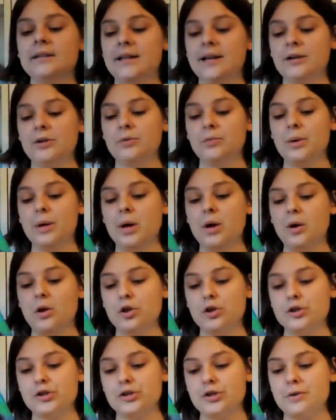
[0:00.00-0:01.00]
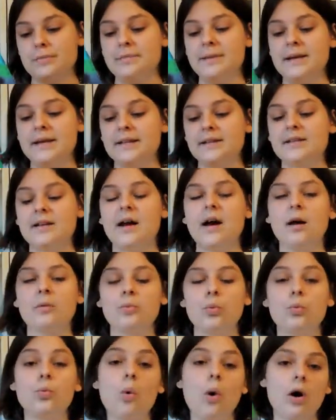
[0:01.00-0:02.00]
then we also meet
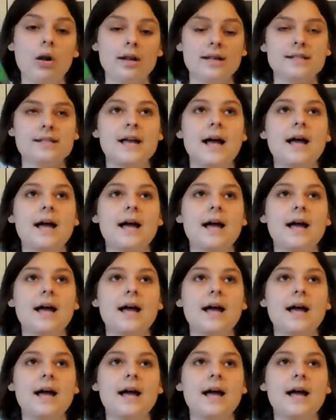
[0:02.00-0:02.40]
Wallace,